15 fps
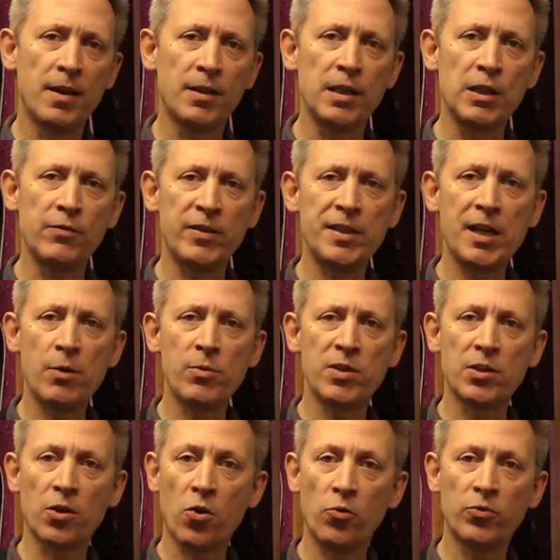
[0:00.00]
This video is
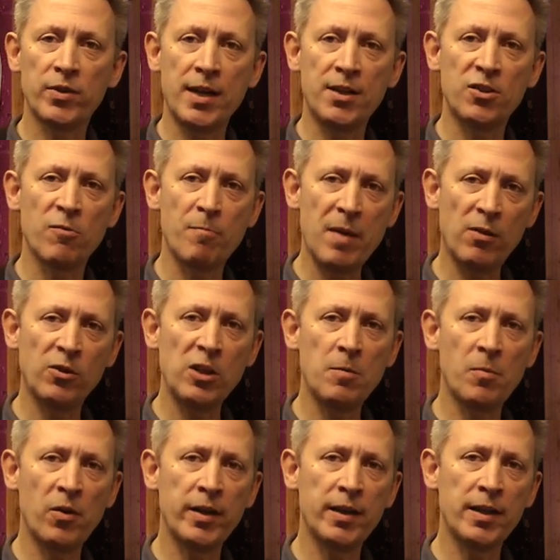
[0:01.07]
in the context of mountain
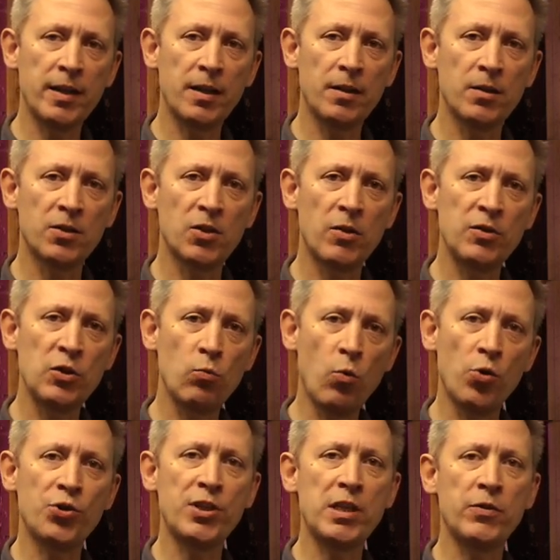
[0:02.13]
biking, so as you
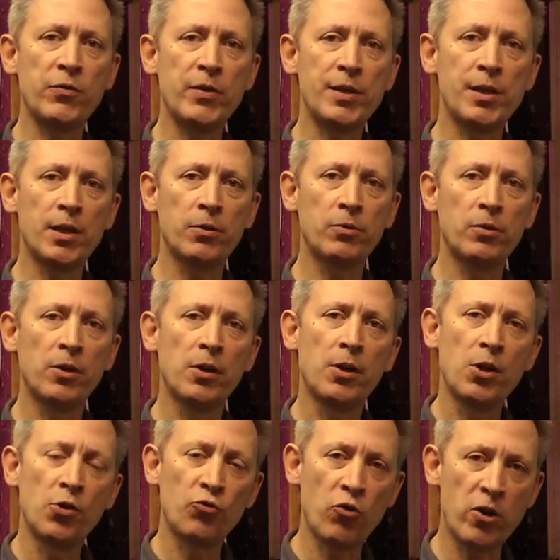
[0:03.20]
watch this video,
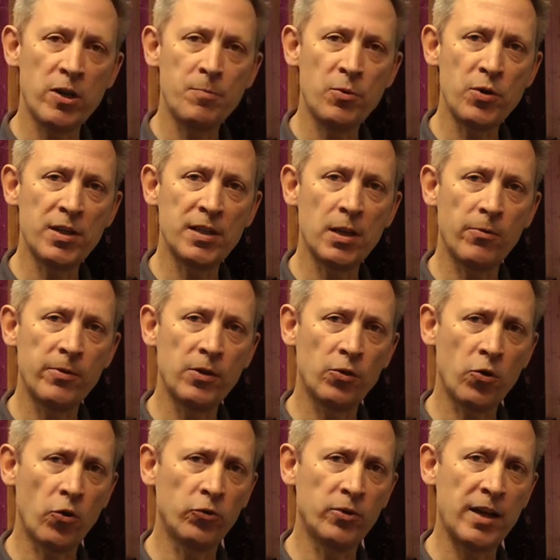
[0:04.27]
try to put yourself in the
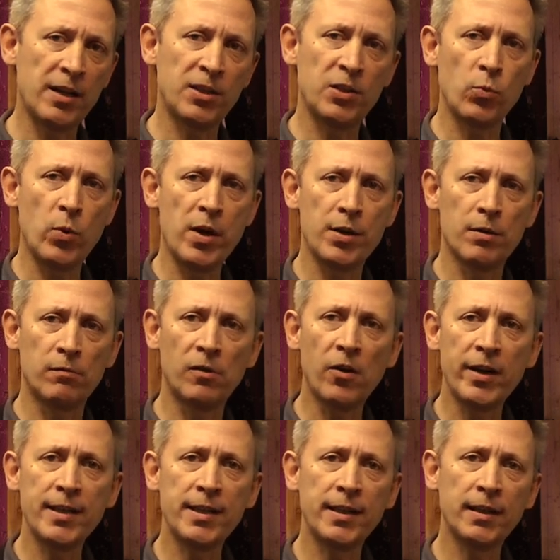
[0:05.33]
context of where you're
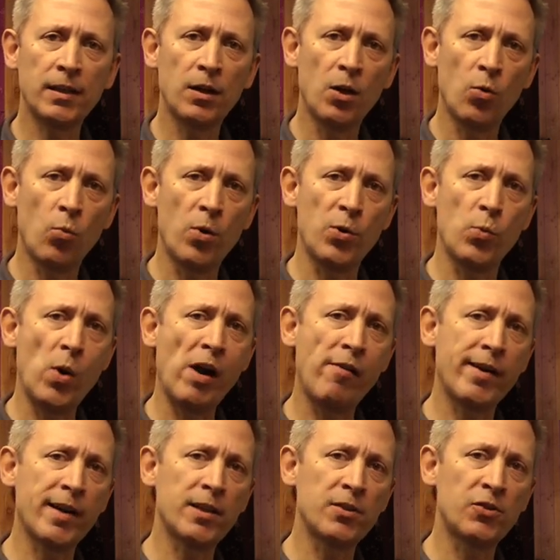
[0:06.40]
riding, what you're
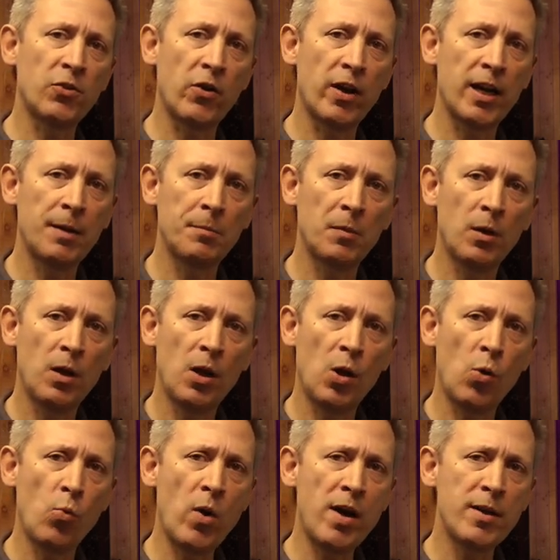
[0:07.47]
wearing at the time,
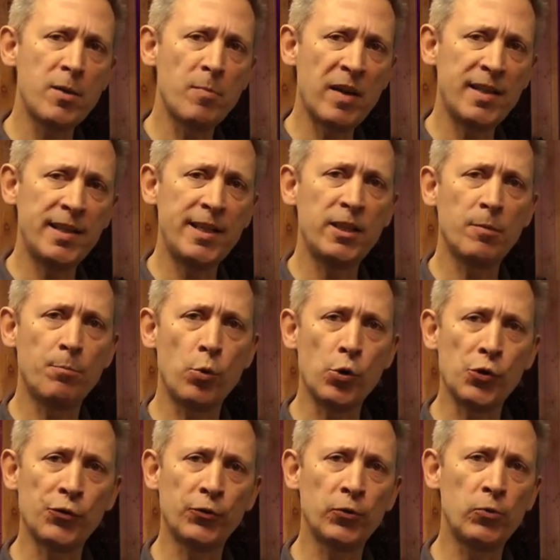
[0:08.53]
and where you may need to
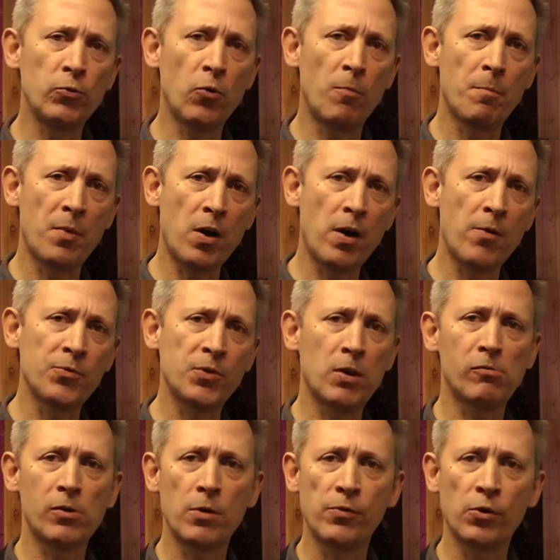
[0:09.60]
push through on paths that
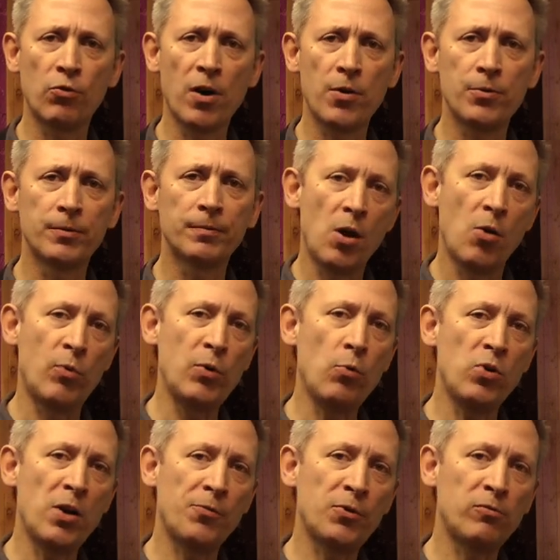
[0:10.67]
are overgrown. We
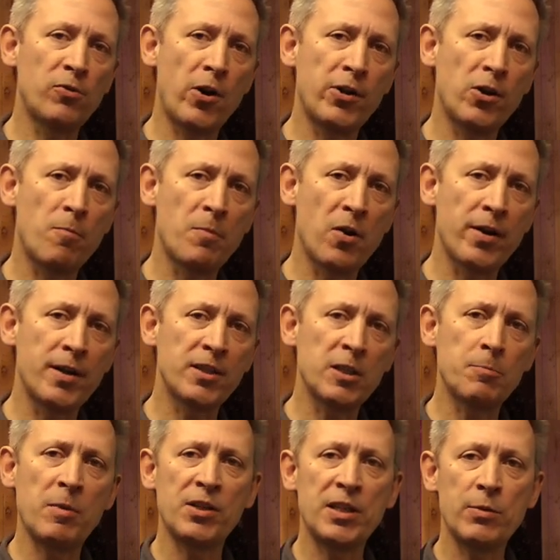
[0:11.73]
all love to ride our bikes,
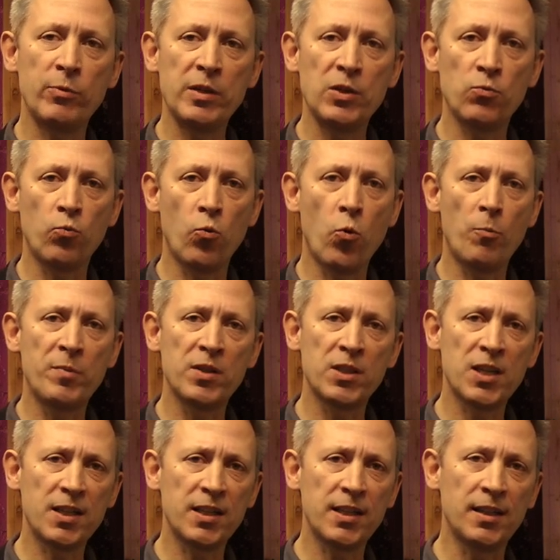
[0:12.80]
especially when it's warm and
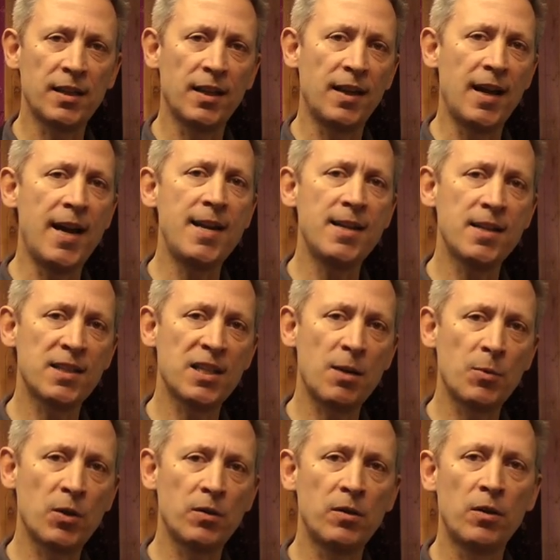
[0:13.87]
sunny. In the
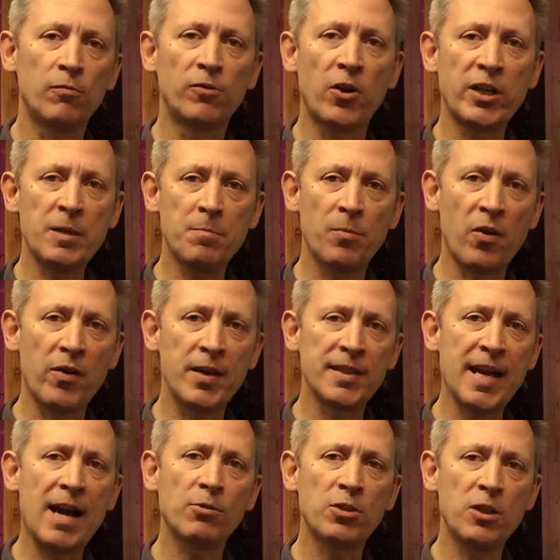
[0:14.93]
summer, riding bikes
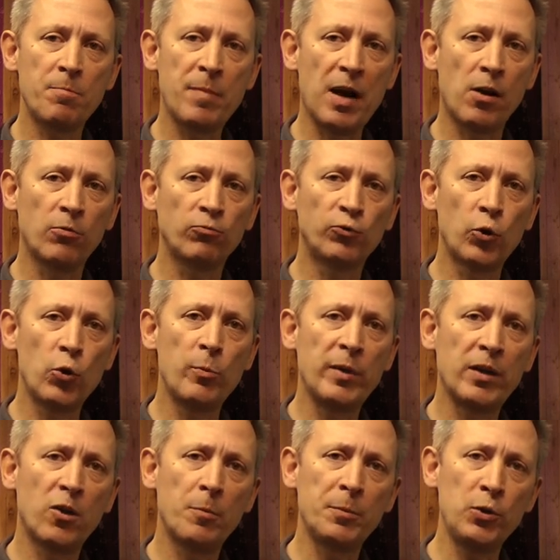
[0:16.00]
out and about,
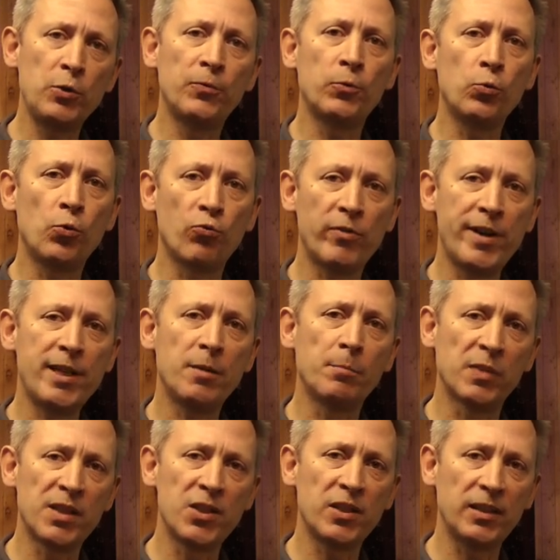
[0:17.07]
roaming our beautiful green and
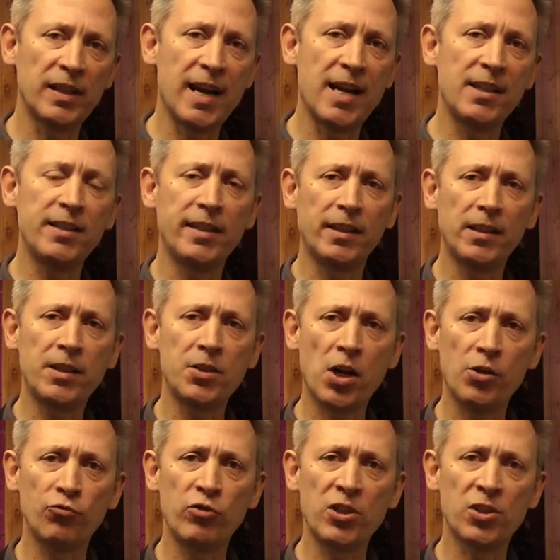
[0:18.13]
pleasant land, the English
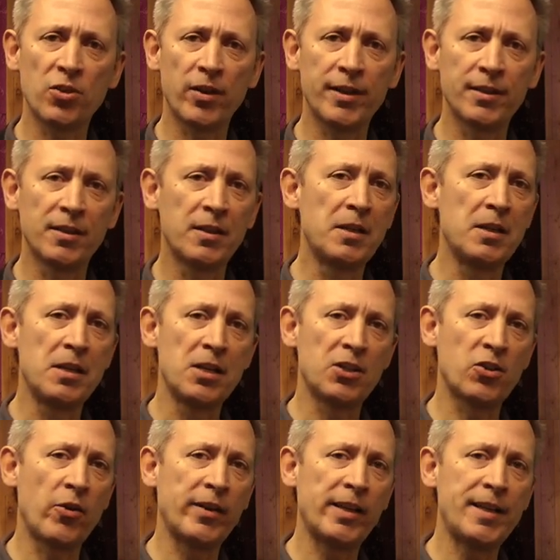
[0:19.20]
countryside,
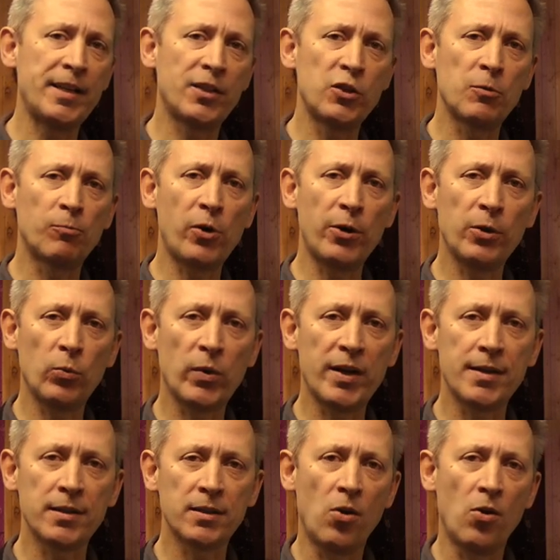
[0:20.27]
cycling those
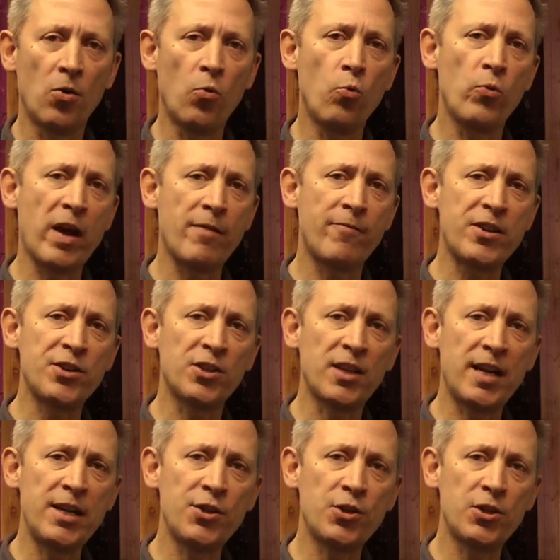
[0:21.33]
bridleways. All that
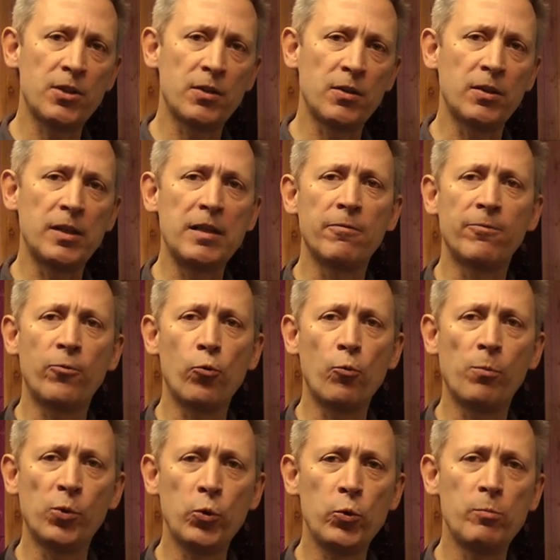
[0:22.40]
vegetation in full
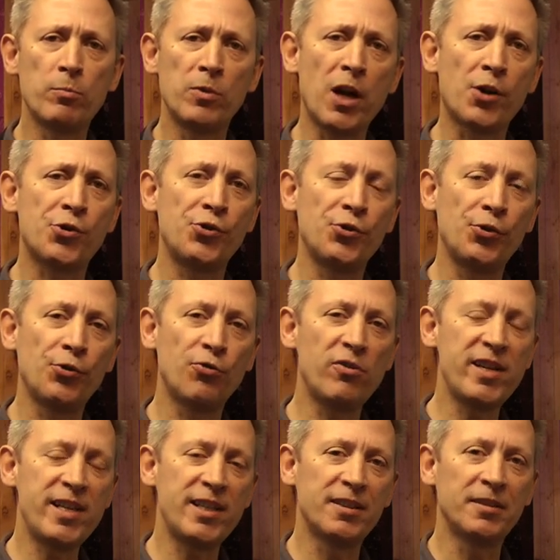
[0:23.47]
bloom, lush and
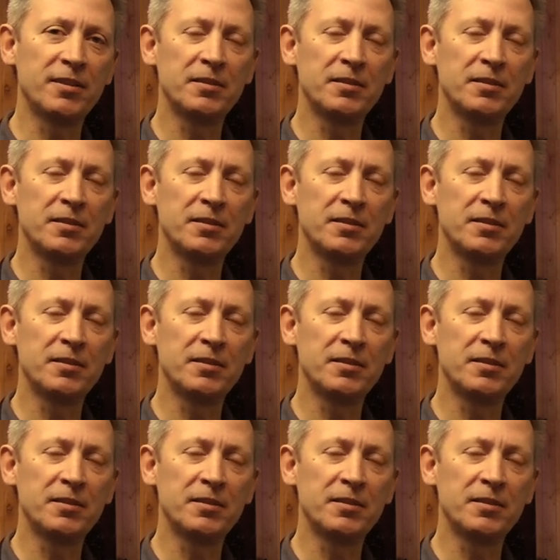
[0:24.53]
green.